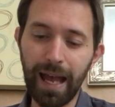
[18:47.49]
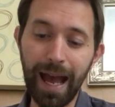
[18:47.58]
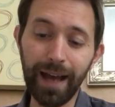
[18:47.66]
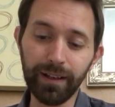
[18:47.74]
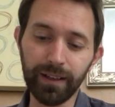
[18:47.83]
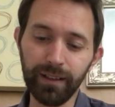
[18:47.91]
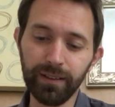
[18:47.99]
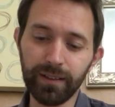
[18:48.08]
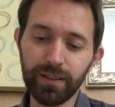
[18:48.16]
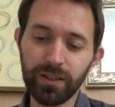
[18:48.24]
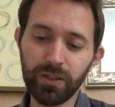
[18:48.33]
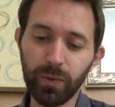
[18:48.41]
Anna
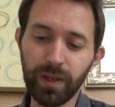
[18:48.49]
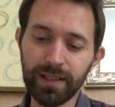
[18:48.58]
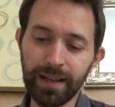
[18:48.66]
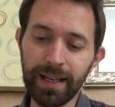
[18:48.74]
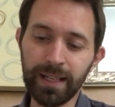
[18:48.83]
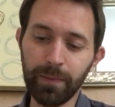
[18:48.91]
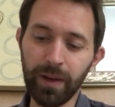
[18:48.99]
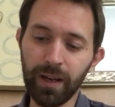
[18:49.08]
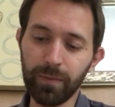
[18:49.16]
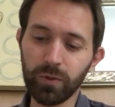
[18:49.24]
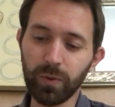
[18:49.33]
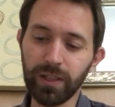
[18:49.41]
squeezed
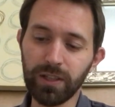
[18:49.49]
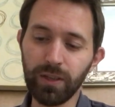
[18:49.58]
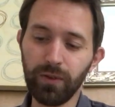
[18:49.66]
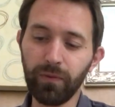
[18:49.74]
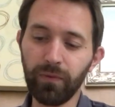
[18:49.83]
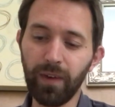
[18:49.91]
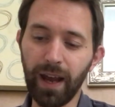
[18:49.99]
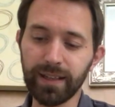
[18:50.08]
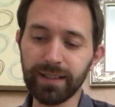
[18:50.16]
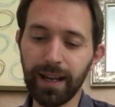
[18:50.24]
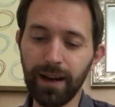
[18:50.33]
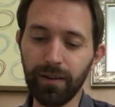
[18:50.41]
Ladybird between two
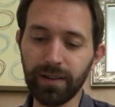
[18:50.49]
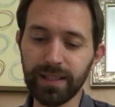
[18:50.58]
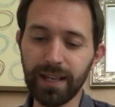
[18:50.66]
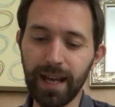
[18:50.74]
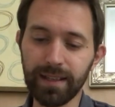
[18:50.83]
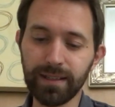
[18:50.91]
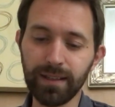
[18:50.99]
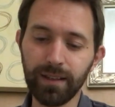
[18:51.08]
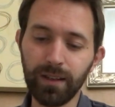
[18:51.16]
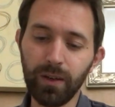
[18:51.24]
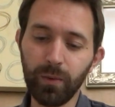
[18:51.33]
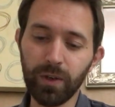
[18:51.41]
fat aerostats,
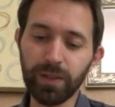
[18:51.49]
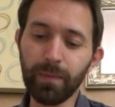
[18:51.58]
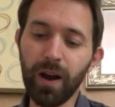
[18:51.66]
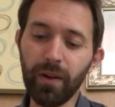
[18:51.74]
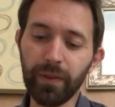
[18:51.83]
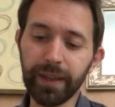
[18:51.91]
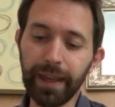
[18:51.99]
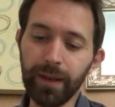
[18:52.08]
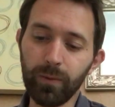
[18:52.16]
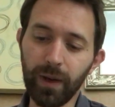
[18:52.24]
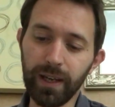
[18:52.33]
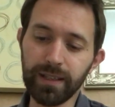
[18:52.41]
which marked the
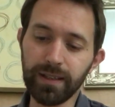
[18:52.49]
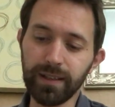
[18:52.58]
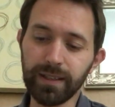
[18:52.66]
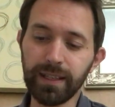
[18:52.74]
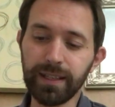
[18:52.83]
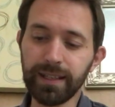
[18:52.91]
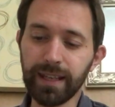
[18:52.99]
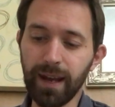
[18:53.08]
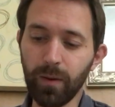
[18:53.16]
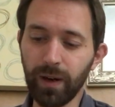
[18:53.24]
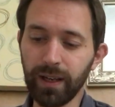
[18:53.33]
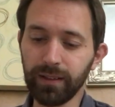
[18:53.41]
gateway to the city's
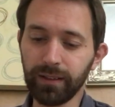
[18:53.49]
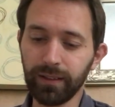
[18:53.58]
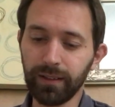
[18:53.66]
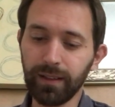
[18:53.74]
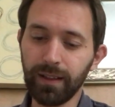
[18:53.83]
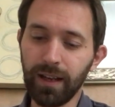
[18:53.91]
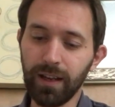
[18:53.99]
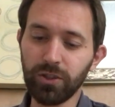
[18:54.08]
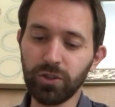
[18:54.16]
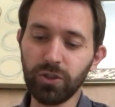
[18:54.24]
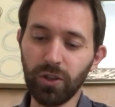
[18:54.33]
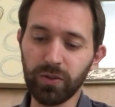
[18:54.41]
airways,
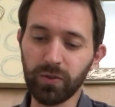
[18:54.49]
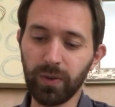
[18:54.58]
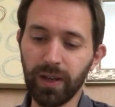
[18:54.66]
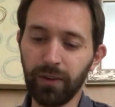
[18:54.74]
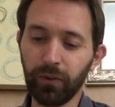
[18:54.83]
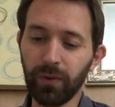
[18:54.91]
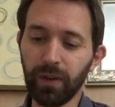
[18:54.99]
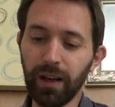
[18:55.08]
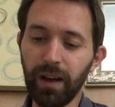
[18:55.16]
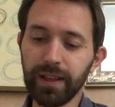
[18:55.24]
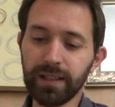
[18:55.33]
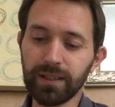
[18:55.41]
and jostled her through the
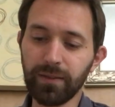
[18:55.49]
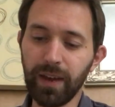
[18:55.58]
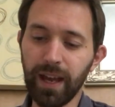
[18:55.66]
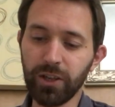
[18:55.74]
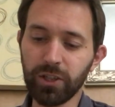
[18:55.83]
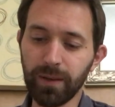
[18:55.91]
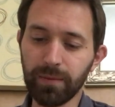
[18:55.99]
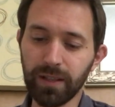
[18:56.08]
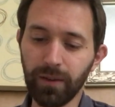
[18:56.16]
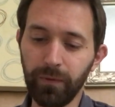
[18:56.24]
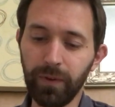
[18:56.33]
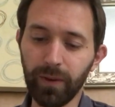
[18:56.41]
lines of airships
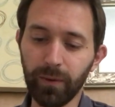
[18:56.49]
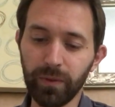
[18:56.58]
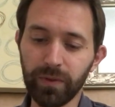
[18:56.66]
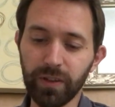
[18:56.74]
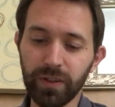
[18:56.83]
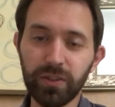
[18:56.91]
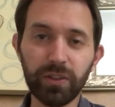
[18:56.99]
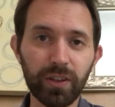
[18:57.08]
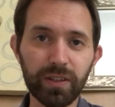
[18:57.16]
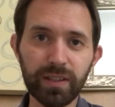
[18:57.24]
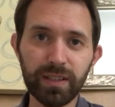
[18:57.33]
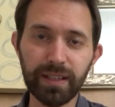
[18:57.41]
that filled the
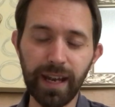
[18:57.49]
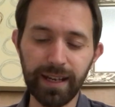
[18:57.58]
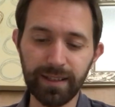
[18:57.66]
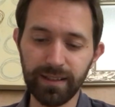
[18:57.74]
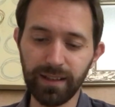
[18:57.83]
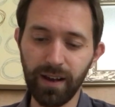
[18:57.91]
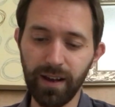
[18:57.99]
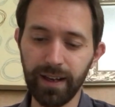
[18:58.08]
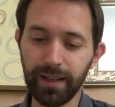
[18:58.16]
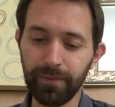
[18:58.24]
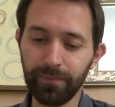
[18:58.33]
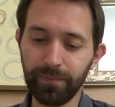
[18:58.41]
soot-stained sky.
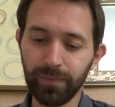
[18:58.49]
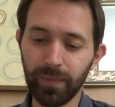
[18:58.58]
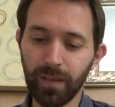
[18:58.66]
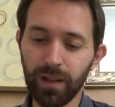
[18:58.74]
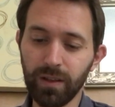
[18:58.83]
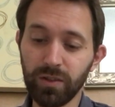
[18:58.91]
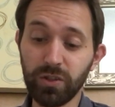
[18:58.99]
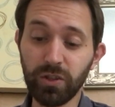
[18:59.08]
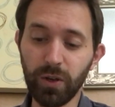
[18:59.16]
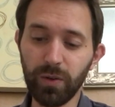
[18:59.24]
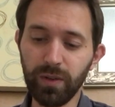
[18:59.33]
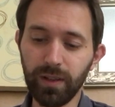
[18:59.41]

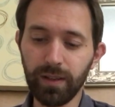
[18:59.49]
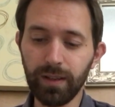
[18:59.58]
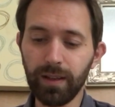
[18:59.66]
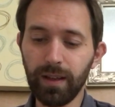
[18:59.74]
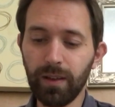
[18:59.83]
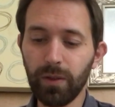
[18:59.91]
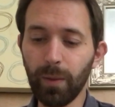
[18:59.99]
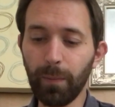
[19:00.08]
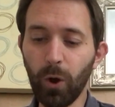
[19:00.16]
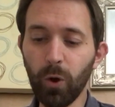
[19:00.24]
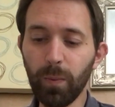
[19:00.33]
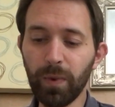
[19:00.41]
Soon, the
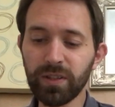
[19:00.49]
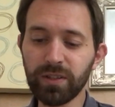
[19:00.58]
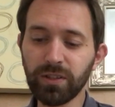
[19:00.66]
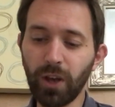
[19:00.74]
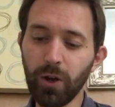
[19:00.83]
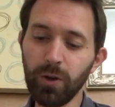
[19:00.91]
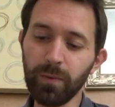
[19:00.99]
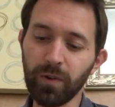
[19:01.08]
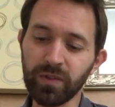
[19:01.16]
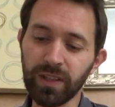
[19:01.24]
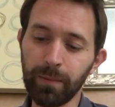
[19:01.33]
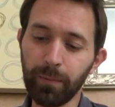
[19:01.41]
bulbous dome of
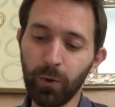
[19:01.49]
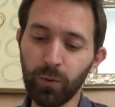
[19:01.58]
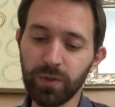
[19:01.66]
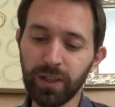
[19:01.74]
St. Paul's